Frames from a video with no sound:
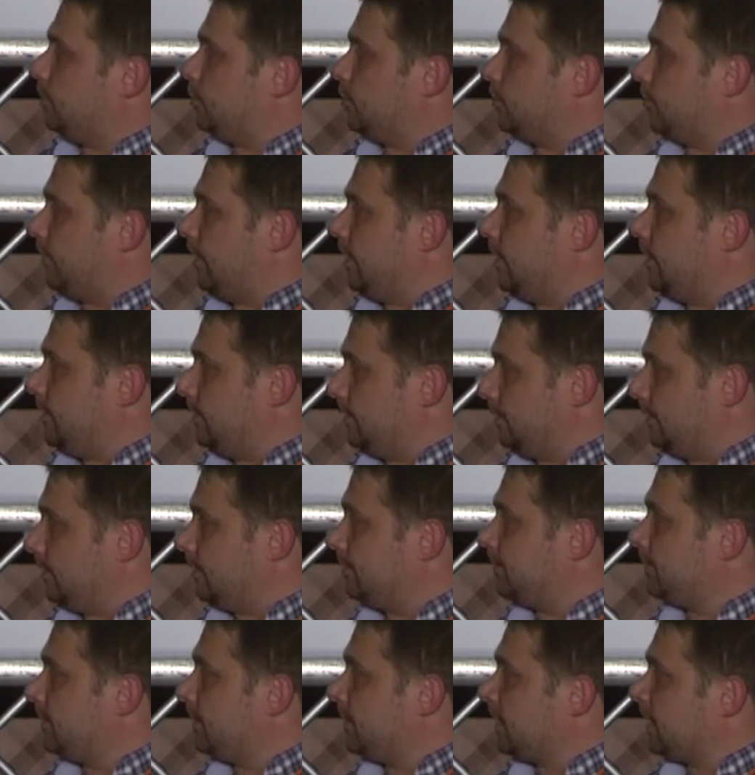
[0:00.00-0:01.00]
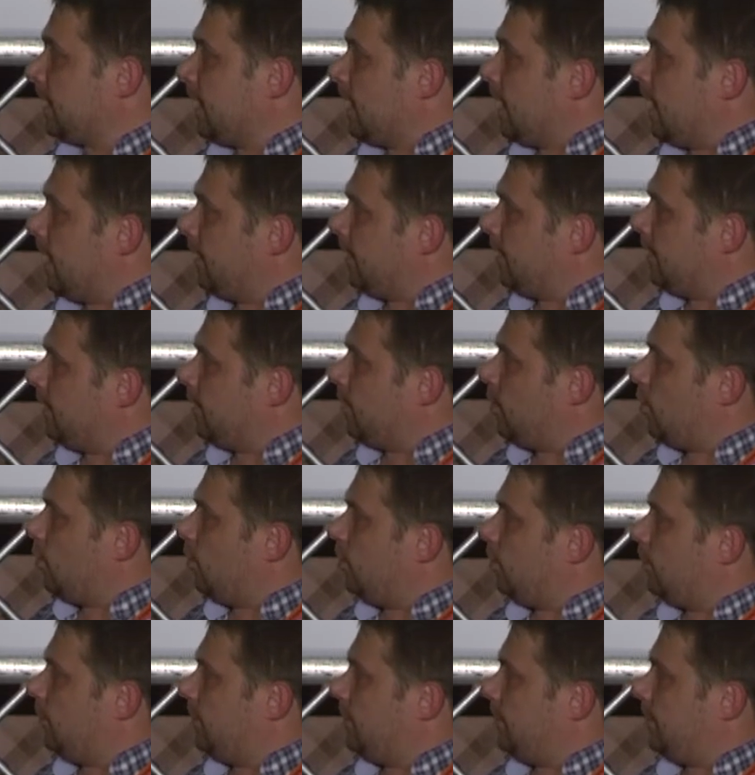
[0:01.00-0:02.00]
gradient, and they are all
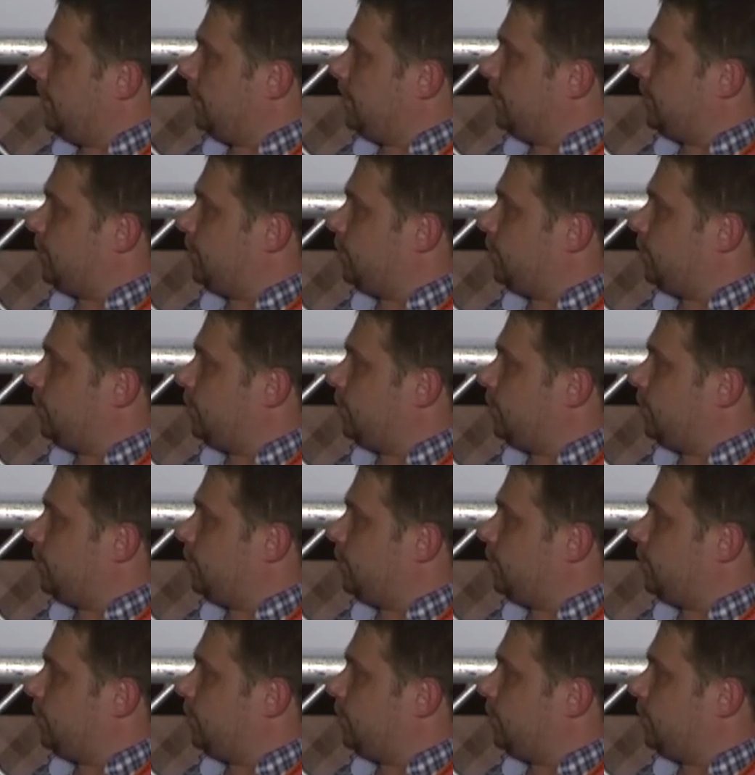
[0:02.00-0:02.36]
within a 2